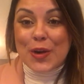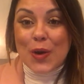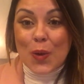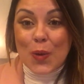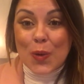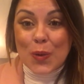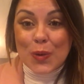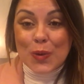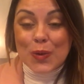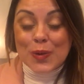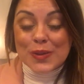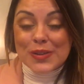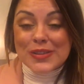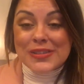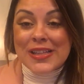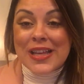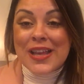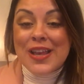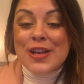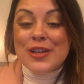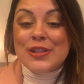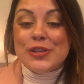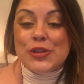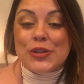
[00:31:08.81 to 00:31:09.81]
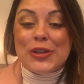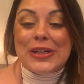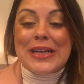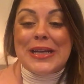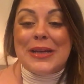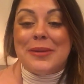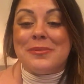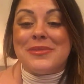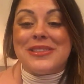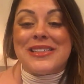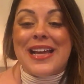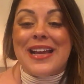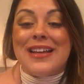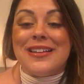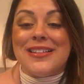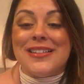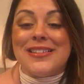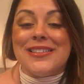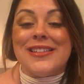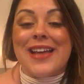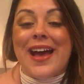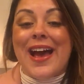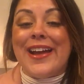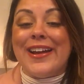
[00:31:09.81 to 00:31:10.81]
goals, dreams, and
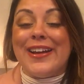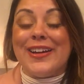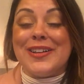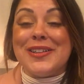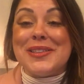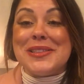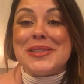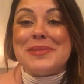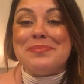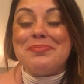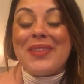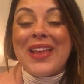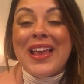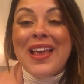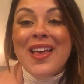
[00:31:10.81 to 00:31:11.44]
desires.